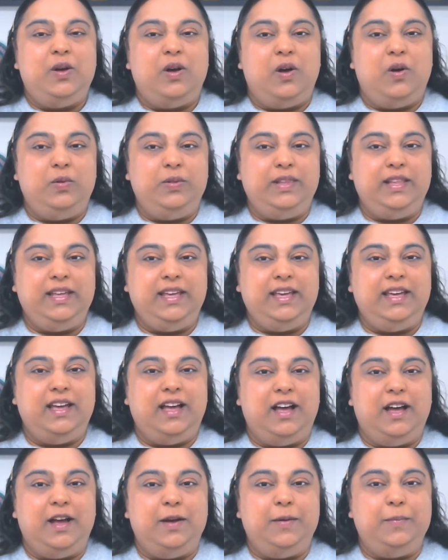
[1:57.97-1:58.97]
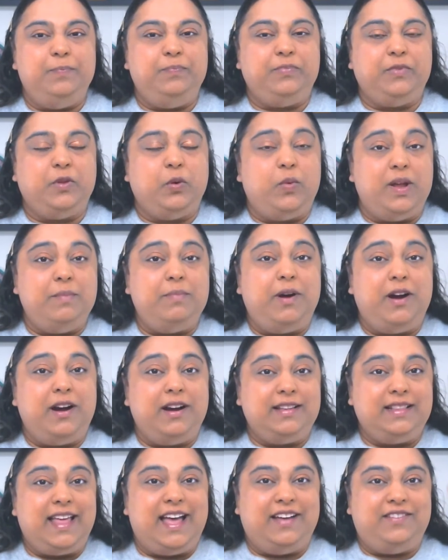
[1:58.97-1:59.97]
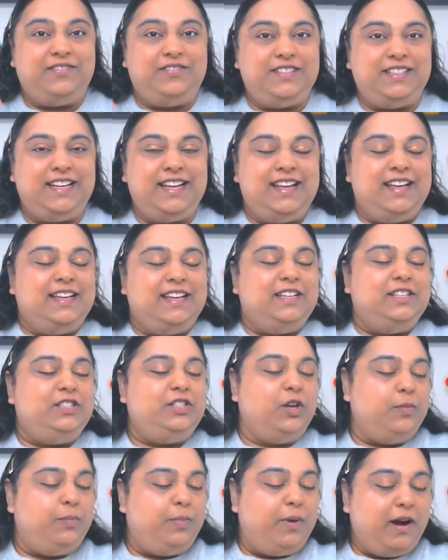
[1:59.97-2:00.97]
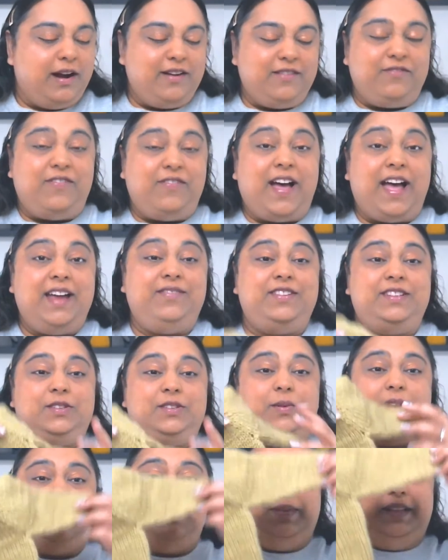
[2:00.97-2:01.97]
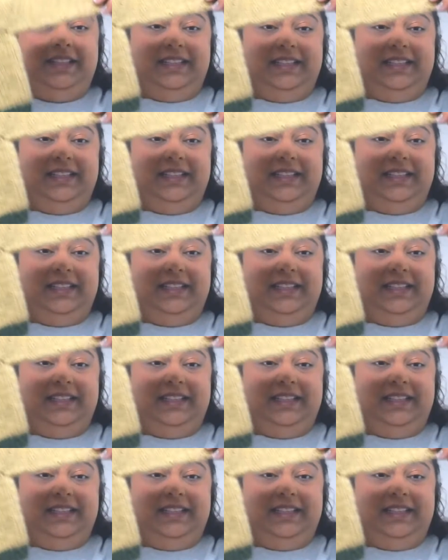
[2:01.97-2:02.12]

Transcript: only 1 part left. So part 5 is going to be the